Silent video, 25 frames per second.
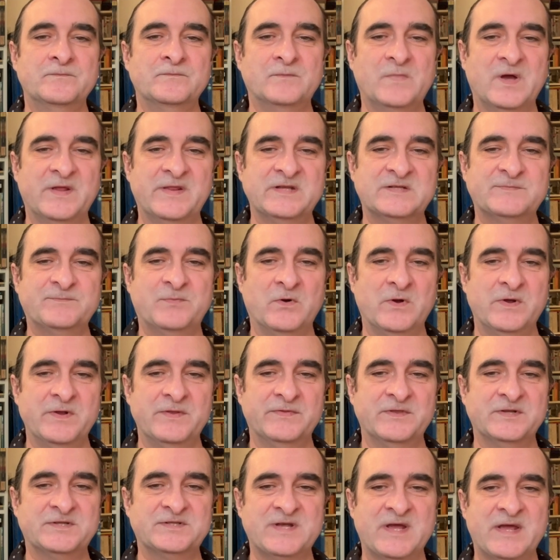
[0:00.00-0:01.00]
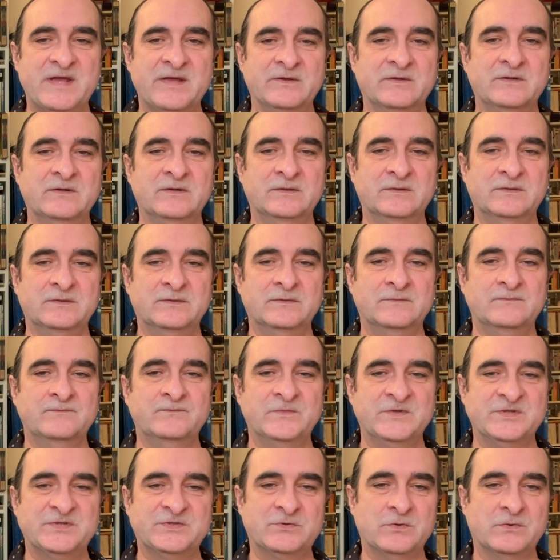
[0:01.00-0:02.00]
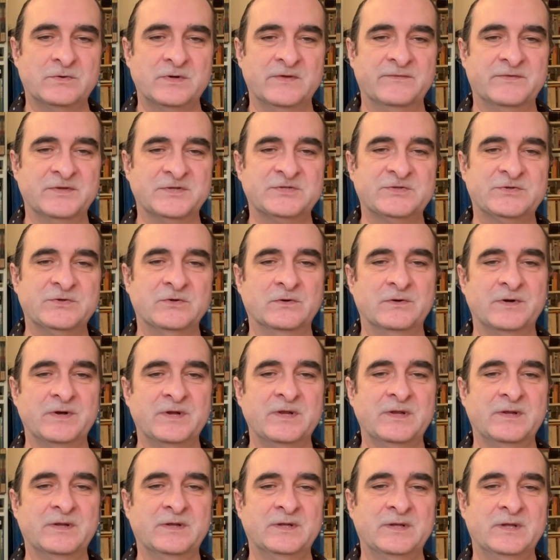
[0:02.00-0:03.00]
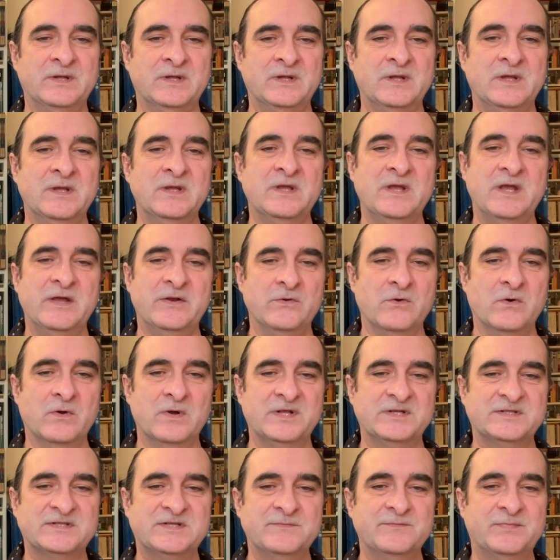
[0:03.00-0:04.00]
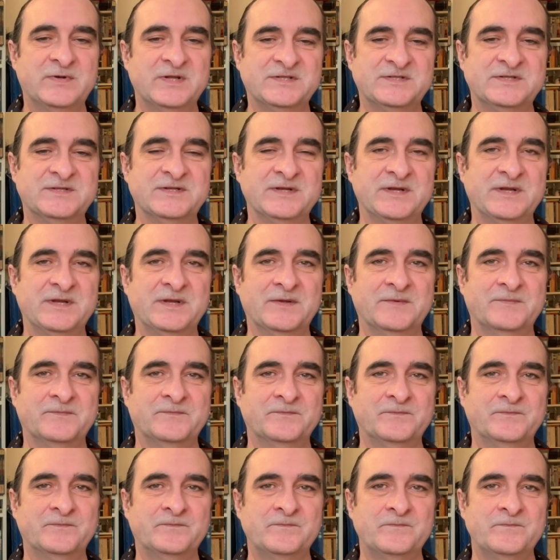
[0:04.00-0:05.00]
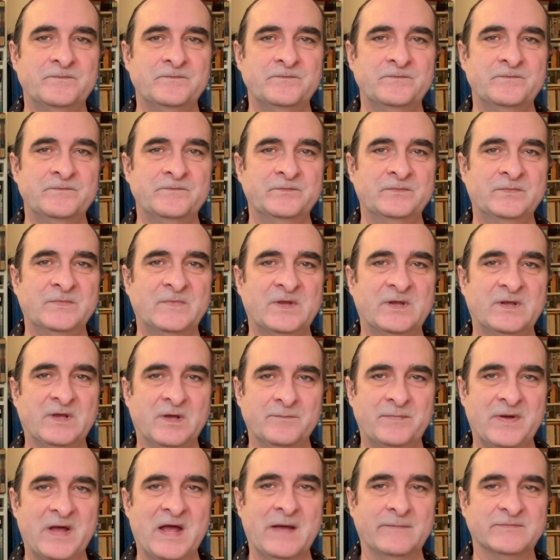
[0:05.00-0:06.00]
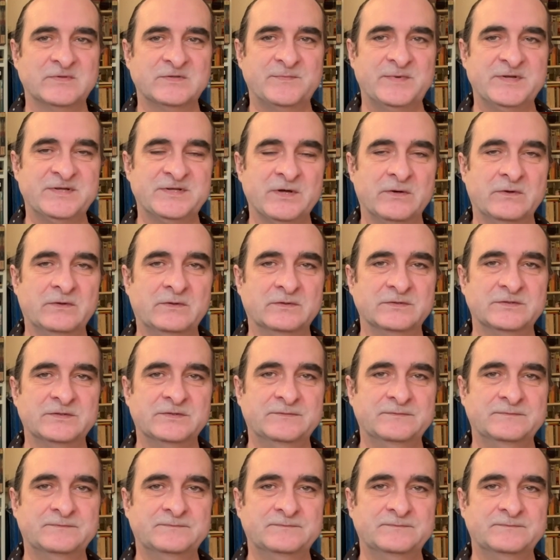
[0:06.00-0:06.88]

By this point, the tale, the story of the story, in all its simplicity, can perhaps be told.